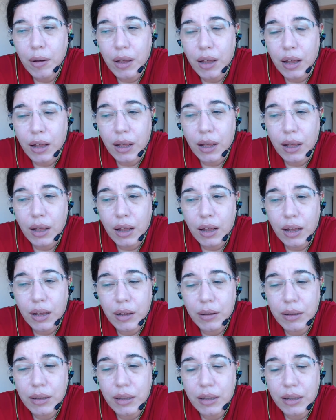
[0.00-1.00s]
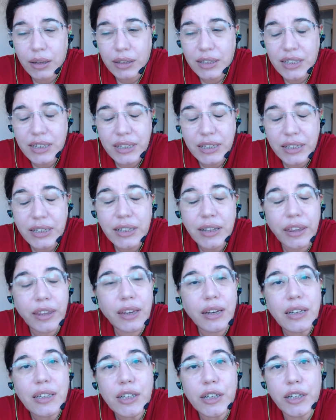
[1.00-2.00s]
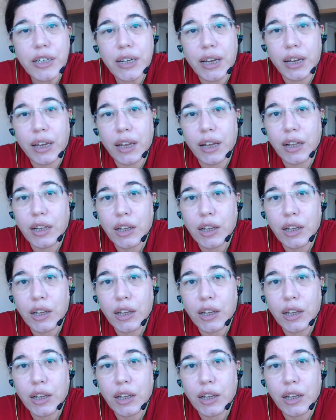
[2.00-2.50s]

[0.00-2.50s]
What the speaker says: Uh, Still, things are taking